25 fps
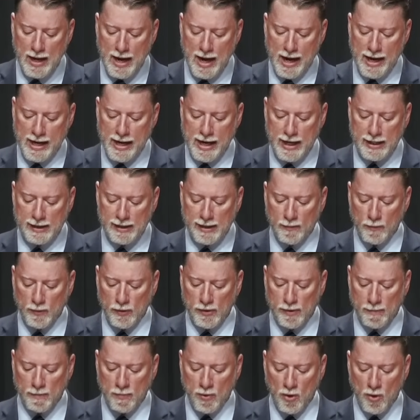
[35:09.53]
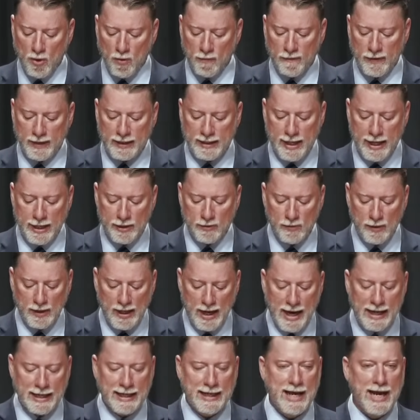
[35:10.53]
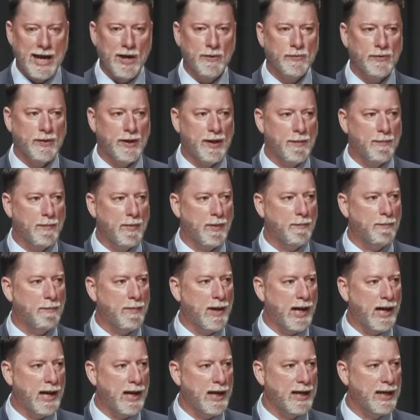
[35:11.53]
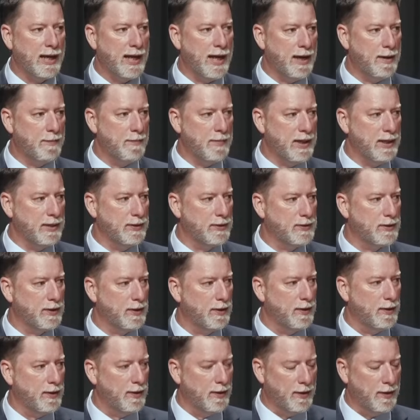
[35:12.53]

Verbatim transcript: I hate them with a perfect hatred. I count them my enemies.